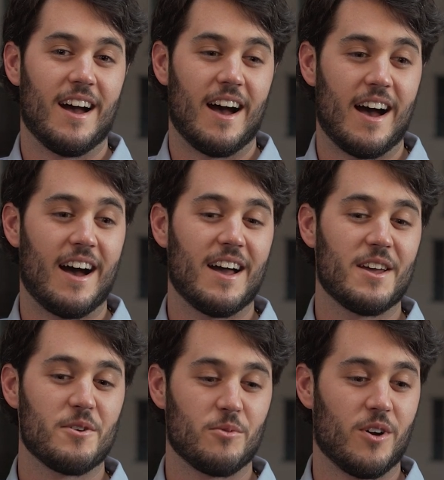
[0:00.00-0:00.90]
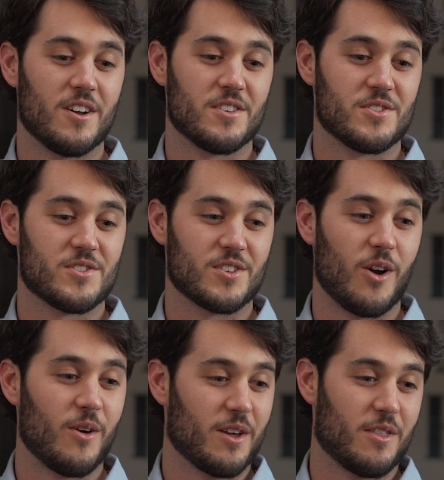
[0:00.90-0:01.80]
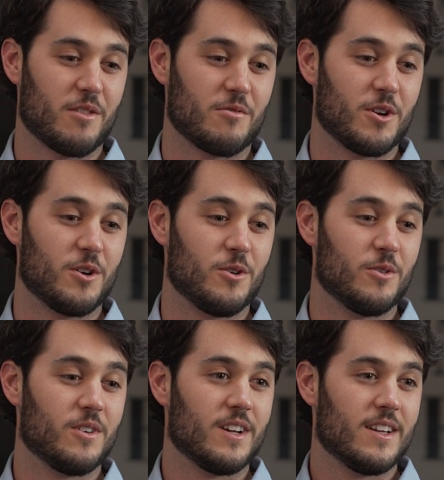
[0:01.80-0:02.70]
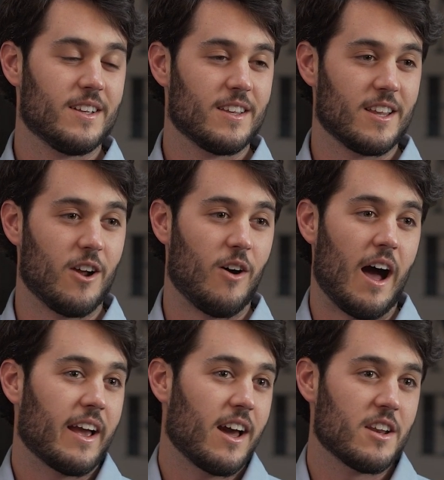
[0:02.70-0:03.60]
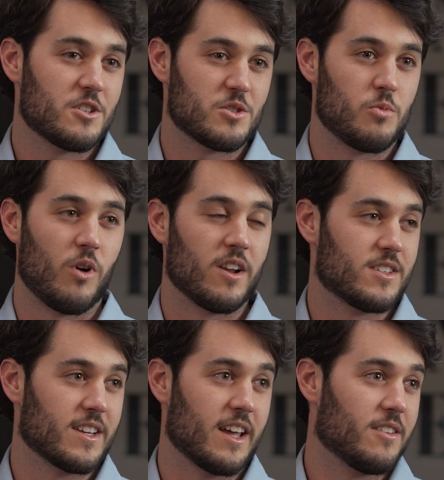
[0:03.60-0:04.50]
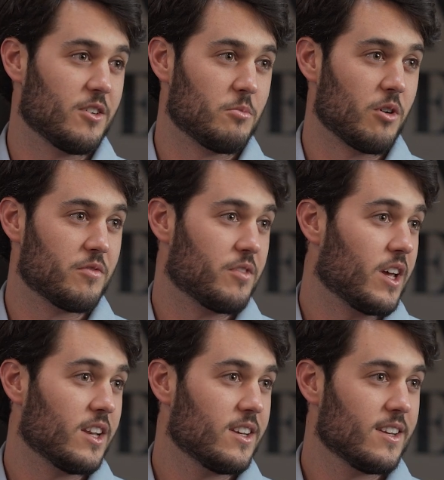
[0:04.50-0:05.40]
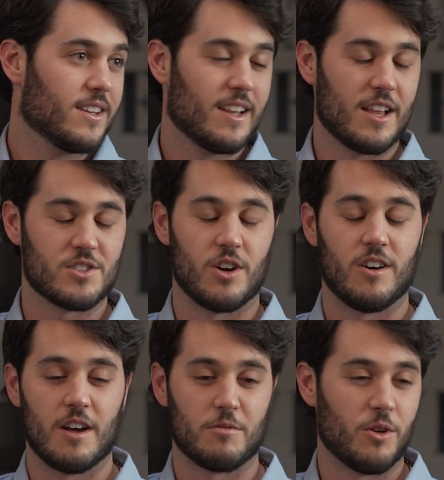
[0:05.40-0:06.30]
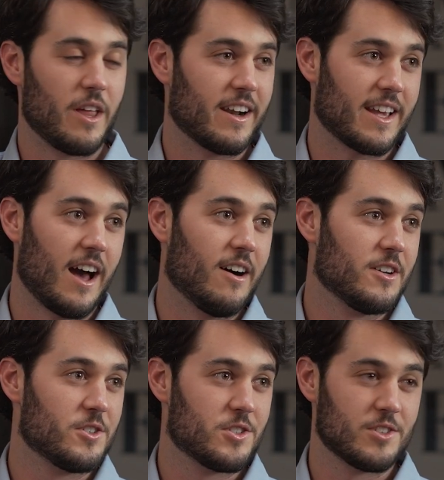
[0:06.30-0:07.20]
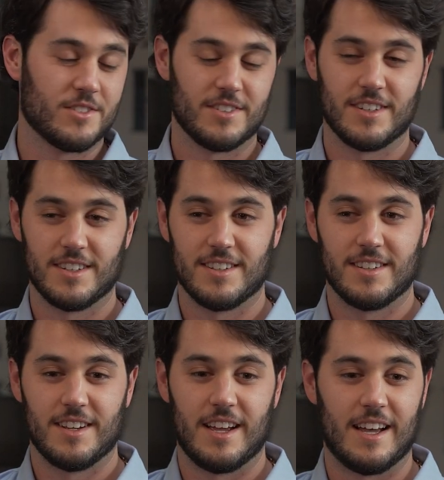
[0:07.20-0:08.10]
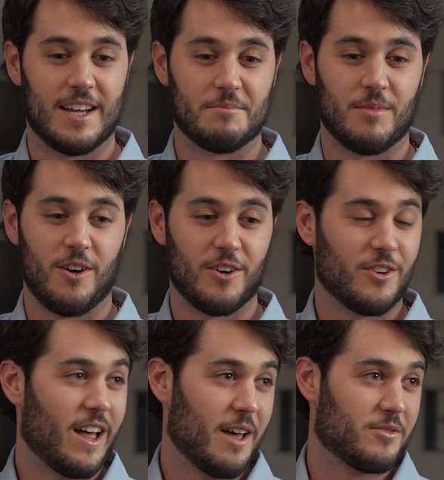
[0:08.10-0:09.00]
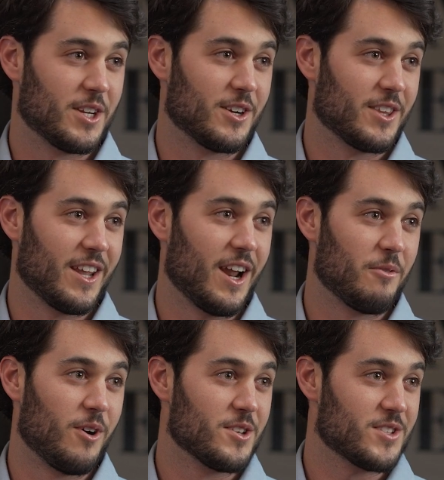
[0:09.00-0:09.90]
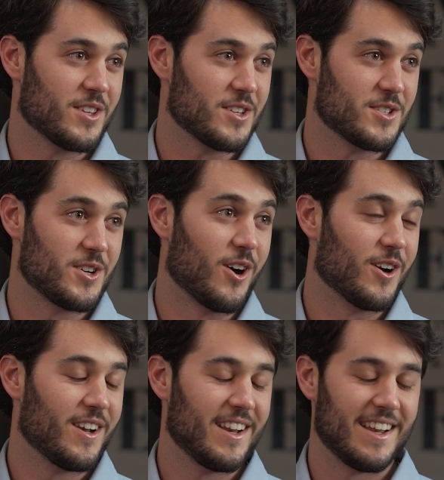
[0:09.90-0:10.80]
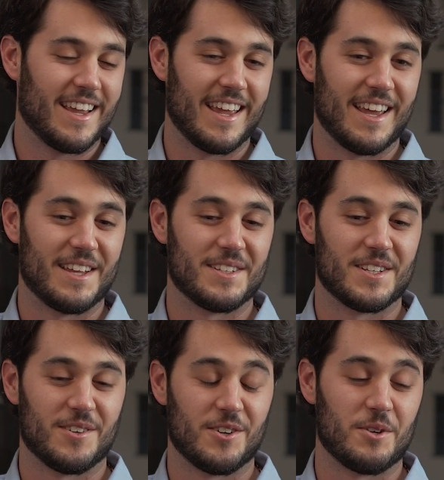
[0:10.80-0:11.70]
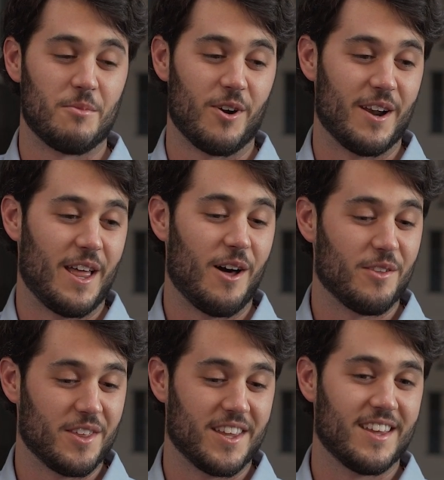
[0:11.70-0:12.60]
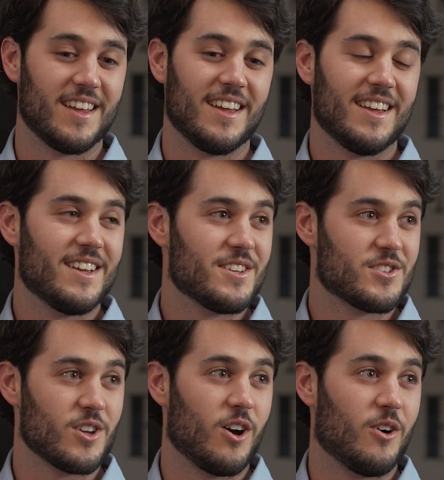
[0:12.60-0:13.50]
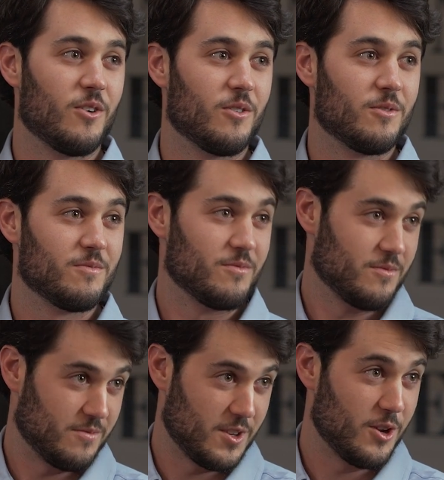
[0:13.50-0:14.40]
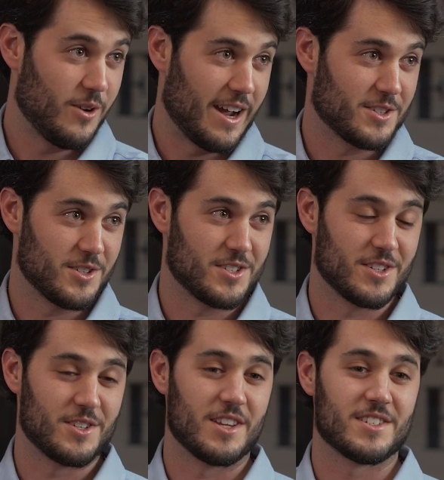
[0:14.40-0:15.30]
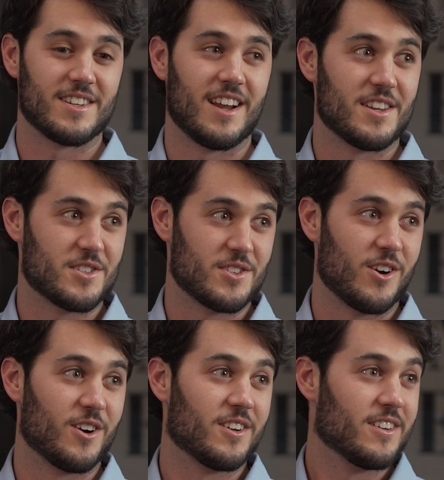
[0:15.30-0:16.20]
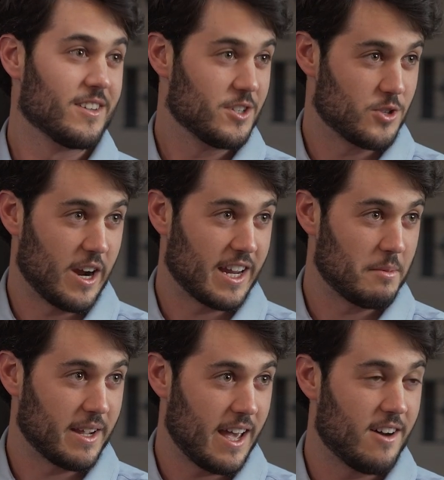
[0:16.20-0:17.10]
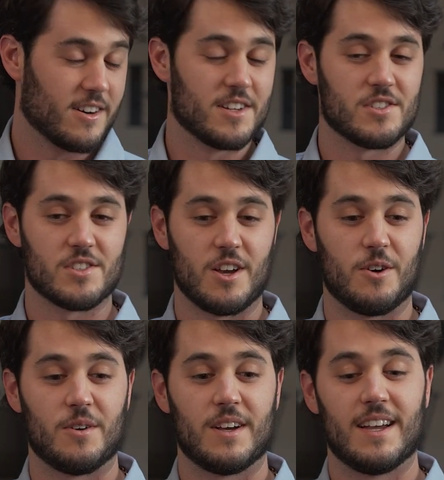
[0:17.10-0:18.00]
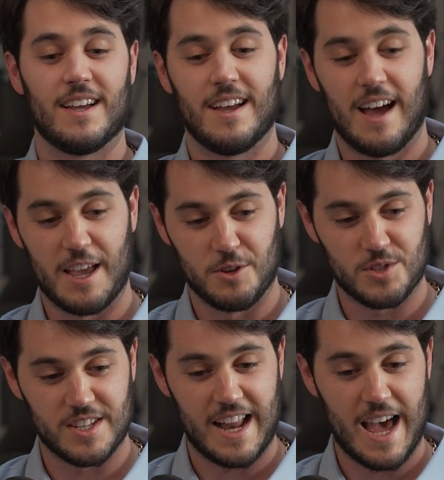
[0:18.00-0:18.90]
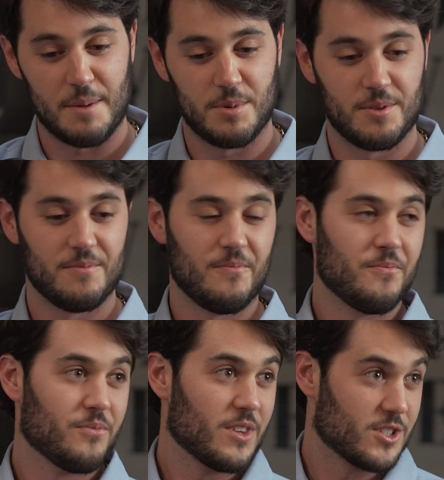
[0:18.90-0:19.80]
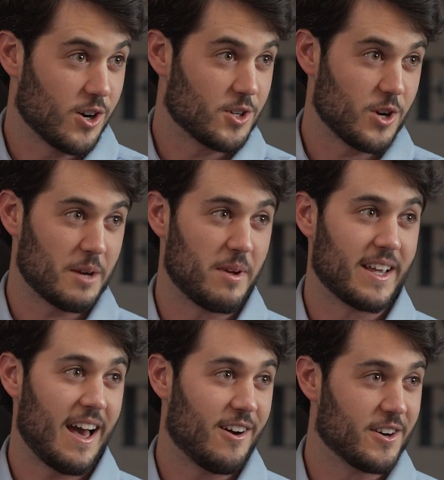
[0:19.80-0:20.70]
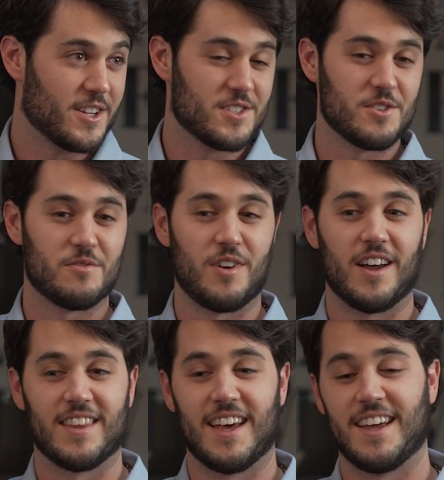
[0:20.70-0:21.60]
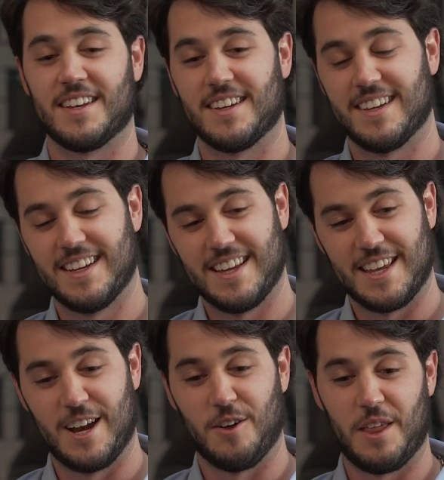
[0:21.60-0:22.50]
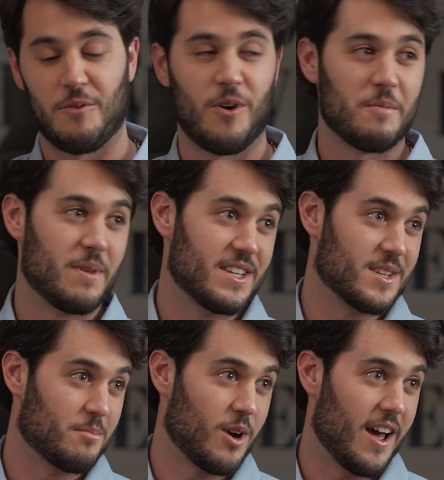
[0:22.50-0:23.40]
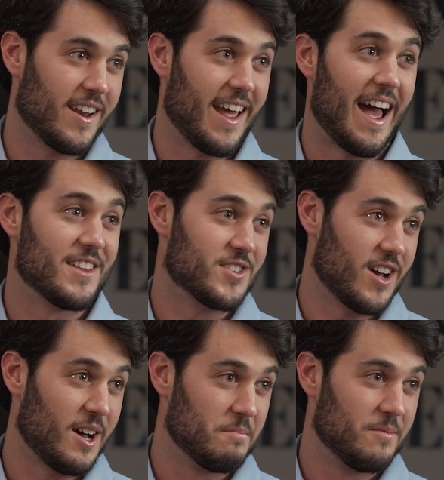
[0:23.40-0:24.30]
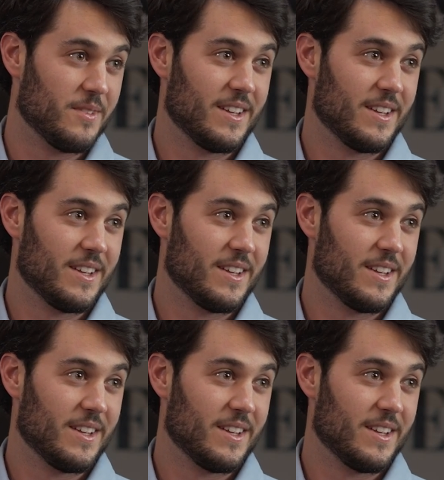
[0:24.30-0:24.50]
I was going through, I kind of just wanted to get a little more fit. That's all. I rolled out of college a little heftier than I was at the start and a little more unhealthy. So you actually suggested I start tracking my calories. So I used an app, started tracking my calories. You find that, that one piece of bread adds up,